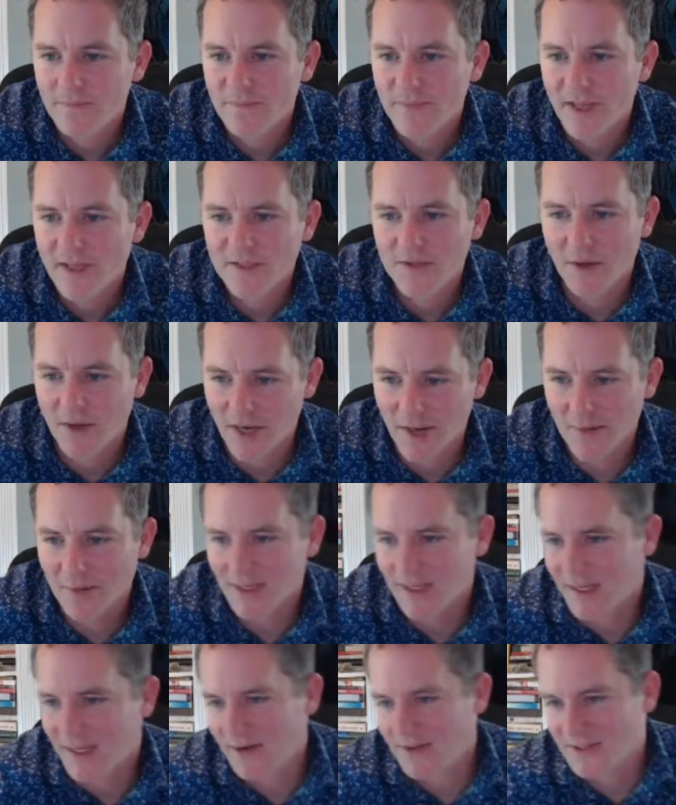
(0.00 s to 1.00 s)
So a couple
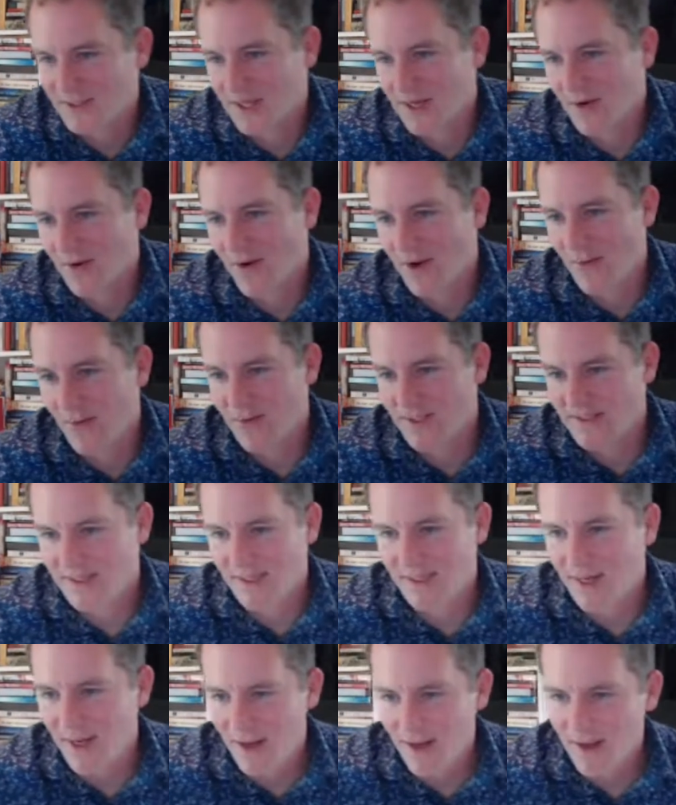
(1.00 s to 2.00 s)
of years ago, I would have
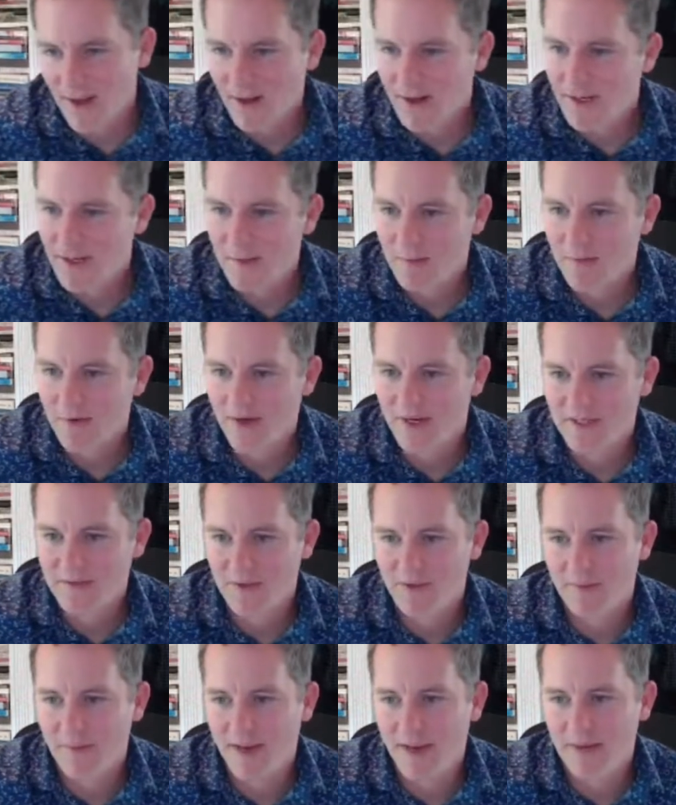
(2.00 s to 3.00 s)
said, yeah, get a Prius
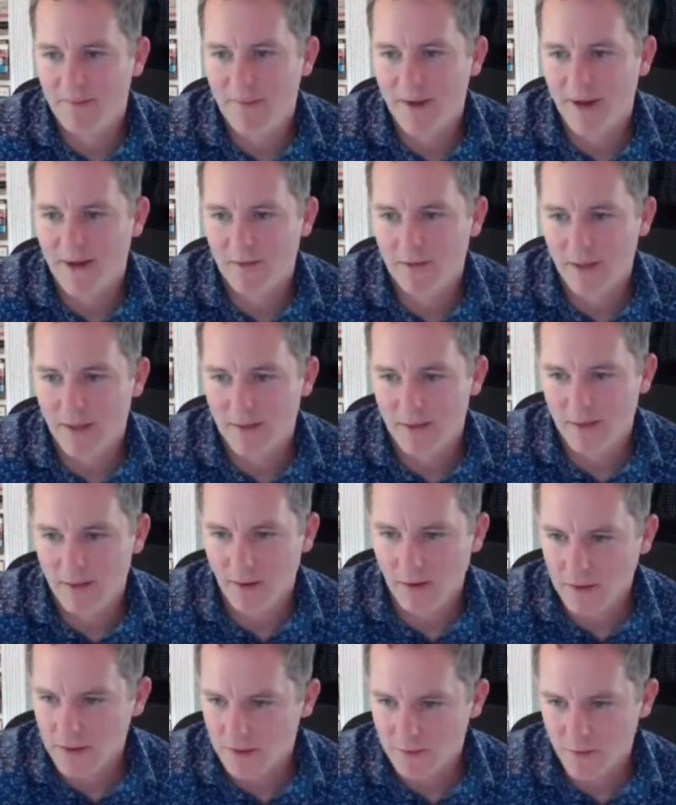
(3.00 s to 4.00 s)
with a bad battery.
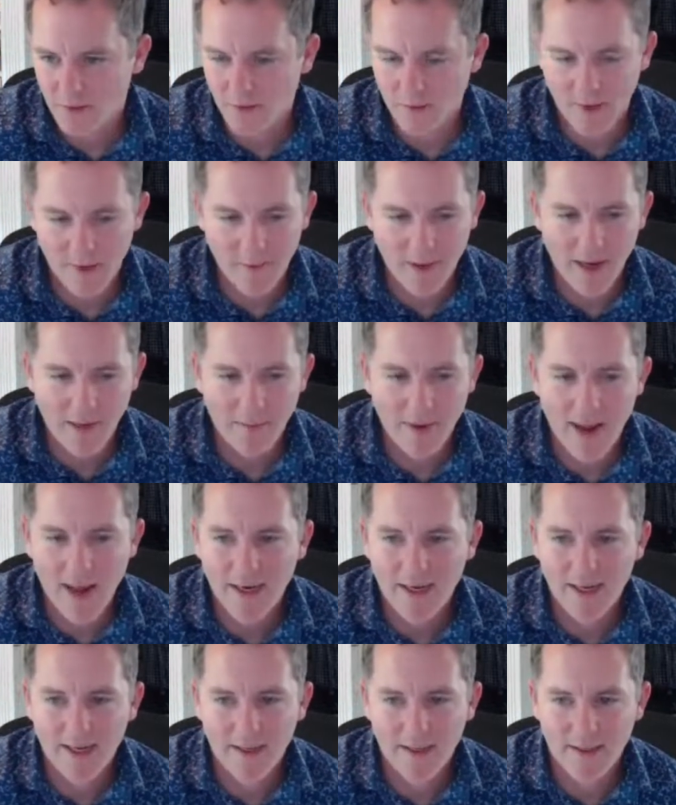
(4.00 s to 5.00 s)
Just put a Remand
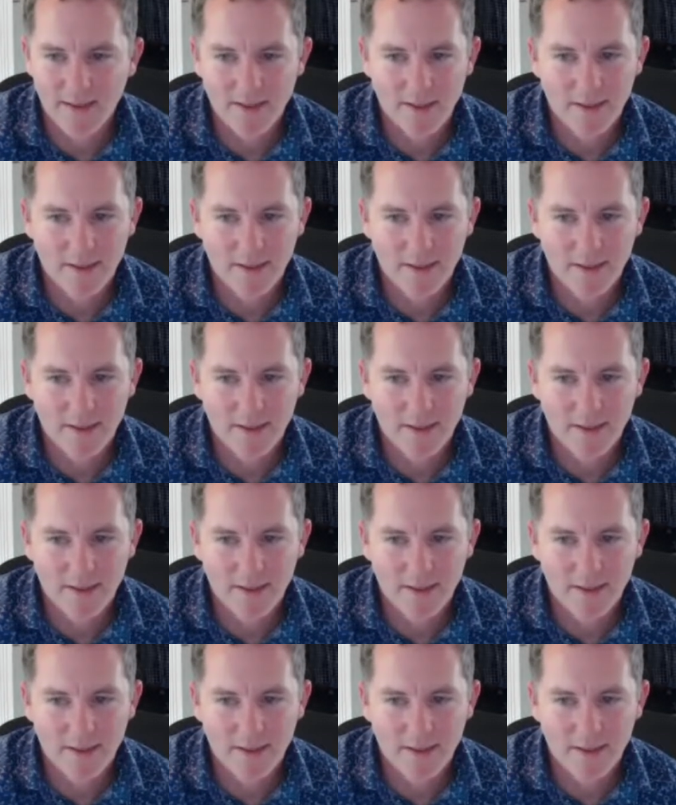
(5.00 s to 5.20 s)
pack in it.